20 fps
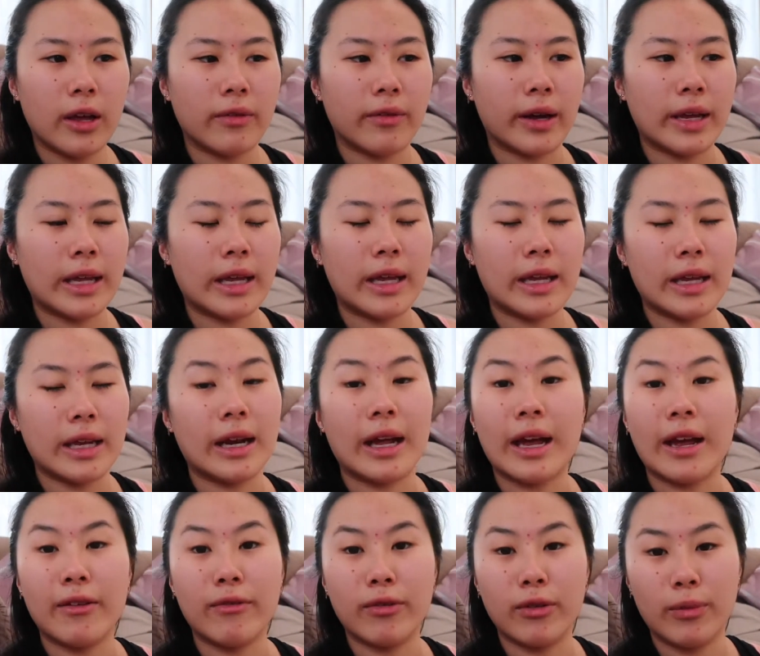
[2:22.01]
If I eat a
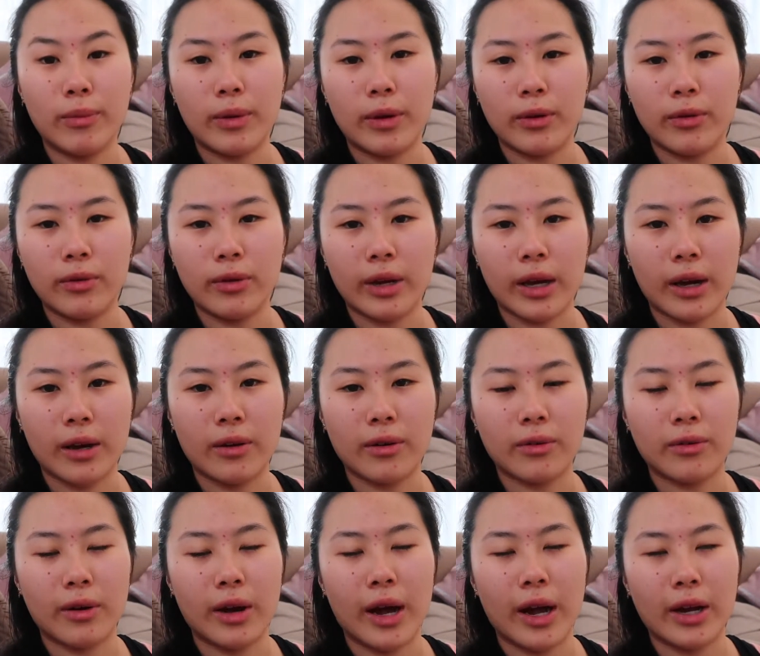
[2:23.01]
heavy meal
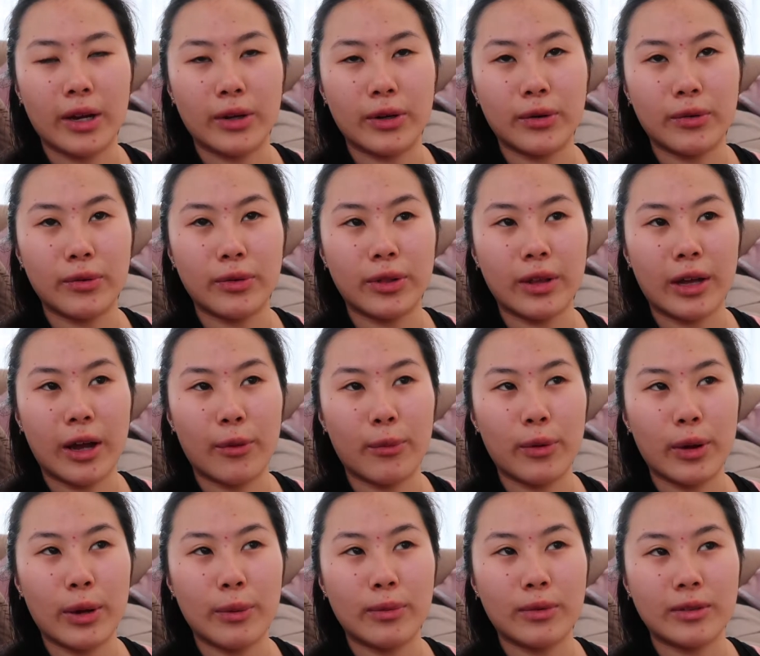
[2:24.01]
now, I don't think I'll
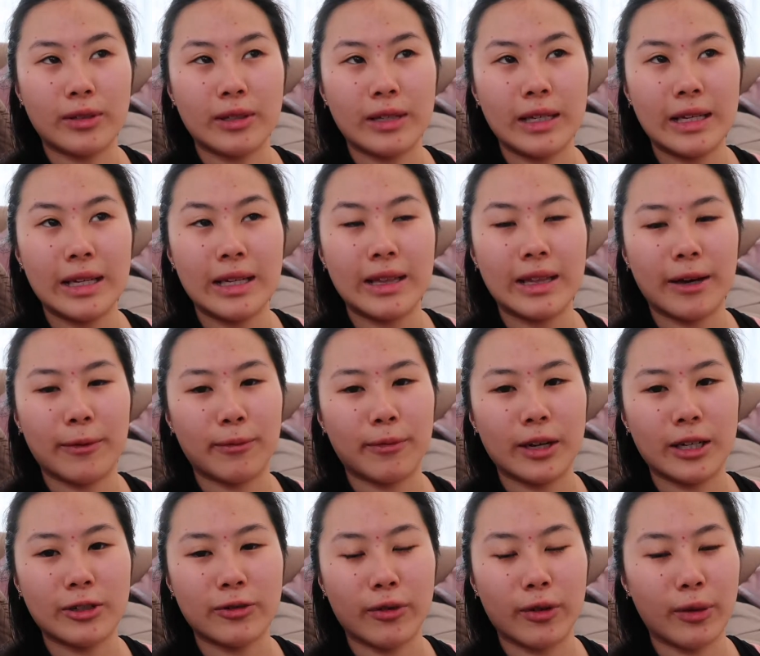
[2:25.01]
be able to eat that
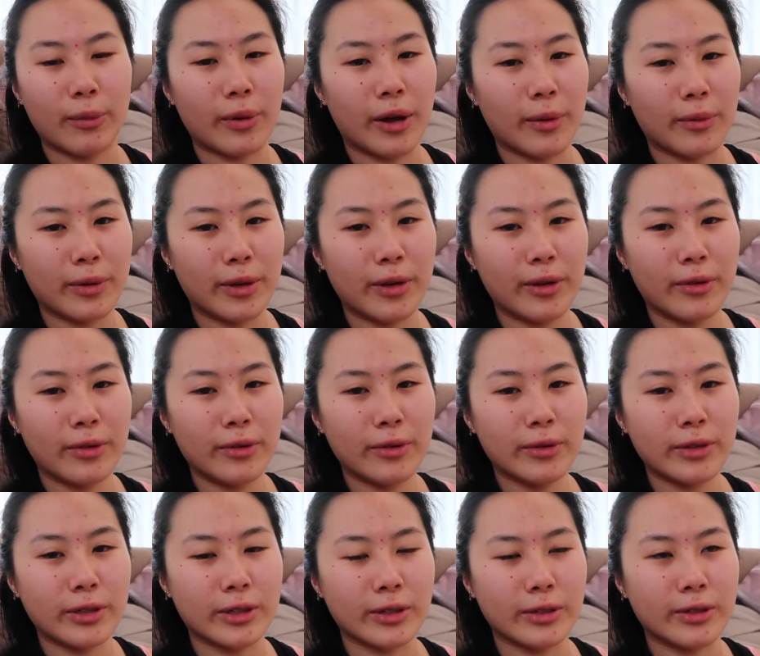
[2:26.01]
much for the
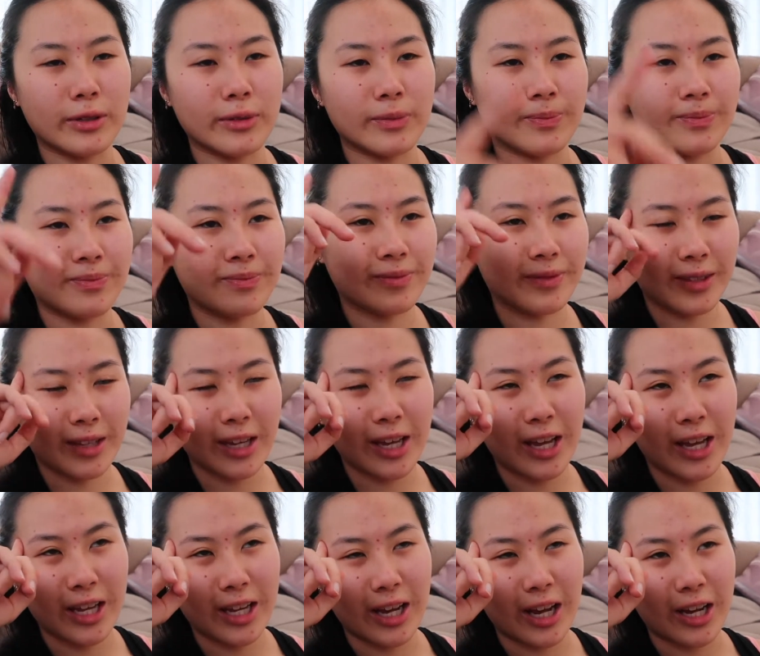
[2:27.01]
barbecue. So
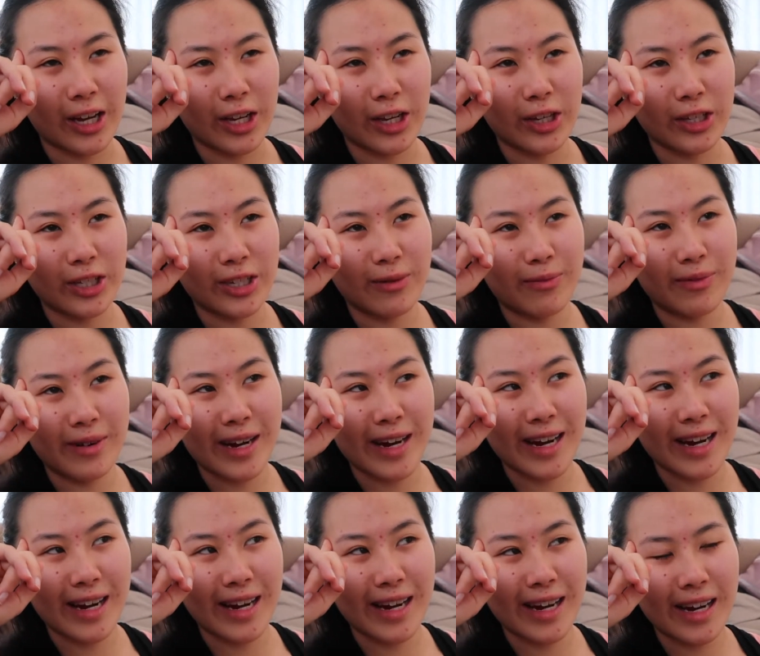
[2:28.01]
gotta use your
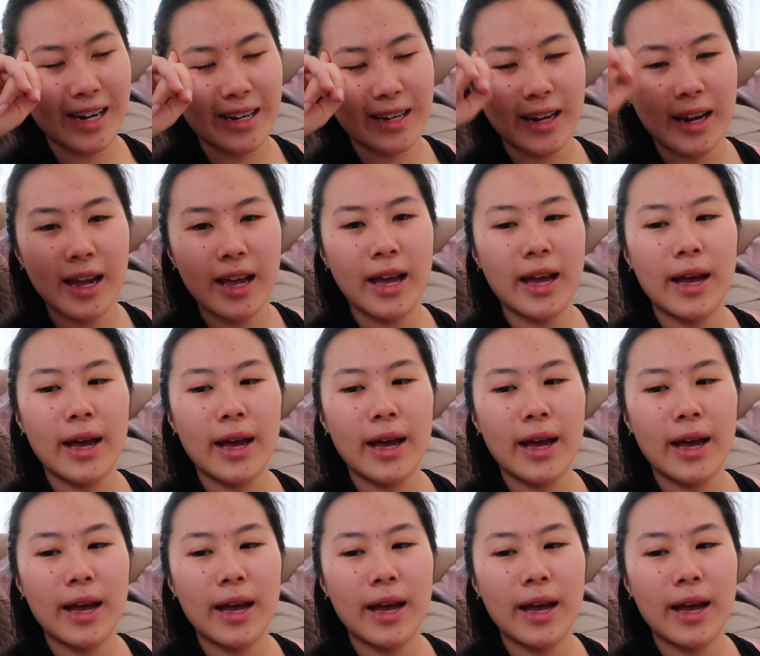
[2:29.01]
brain.